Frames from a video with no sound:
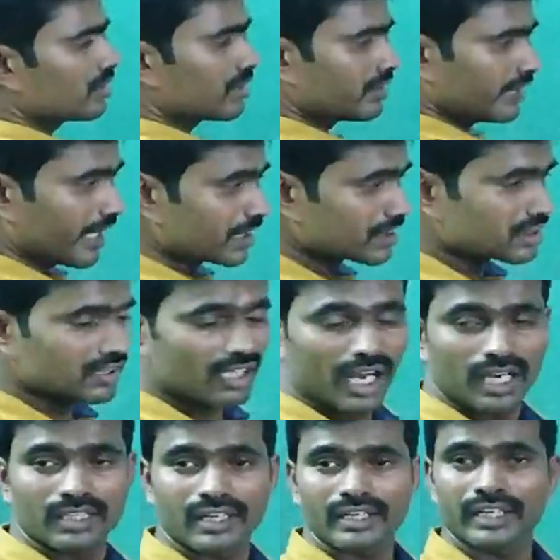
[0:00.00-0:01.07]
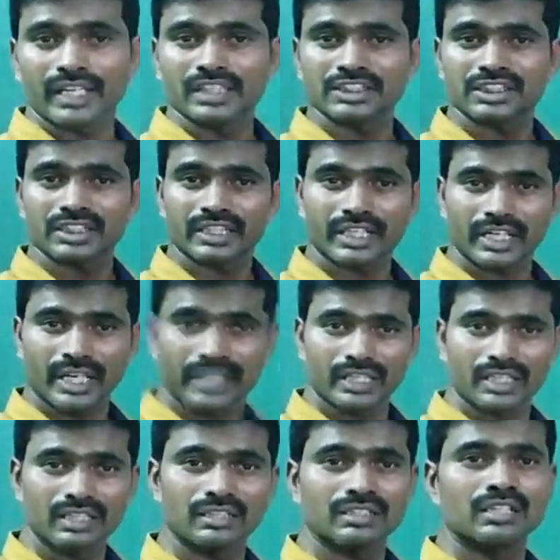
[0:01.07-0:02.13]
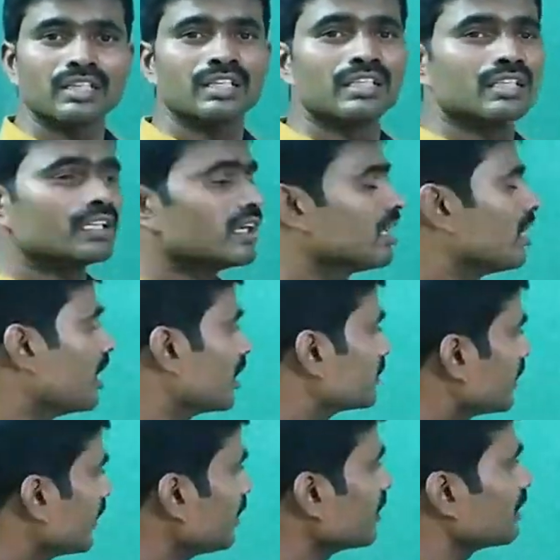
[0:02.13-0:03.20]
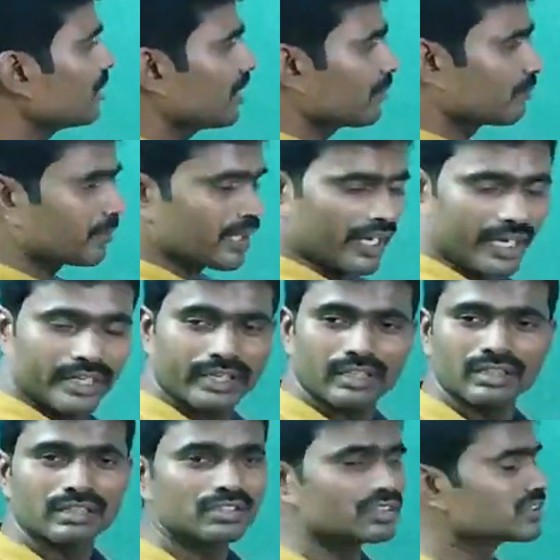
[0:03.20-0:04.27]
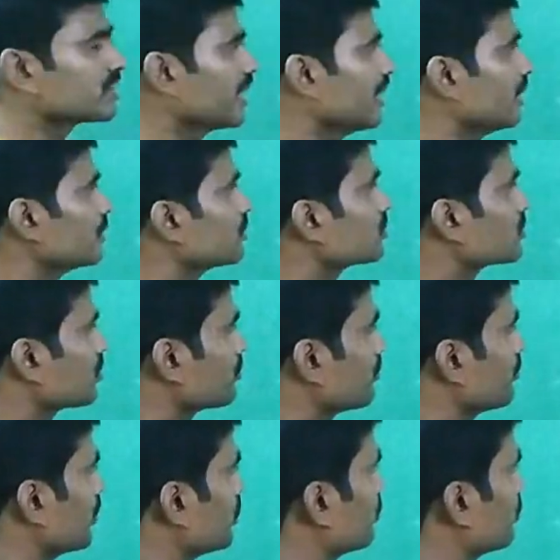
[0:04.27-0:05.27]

next alternate exterior angle on the left hand side. So we will